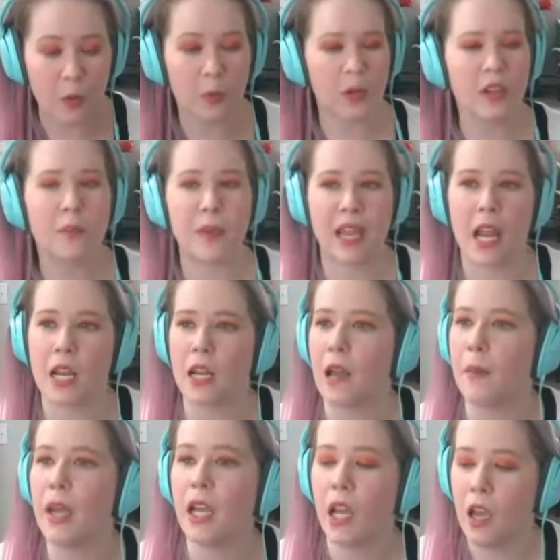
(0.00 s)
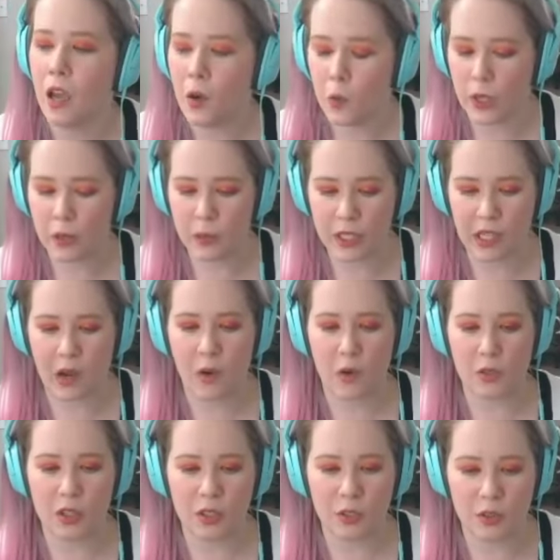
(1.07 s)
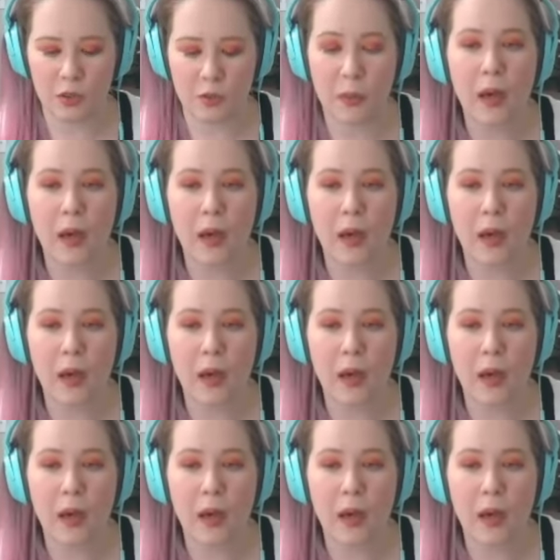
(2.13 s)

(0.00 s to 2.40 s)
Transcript: Pre-pandemic, we would go to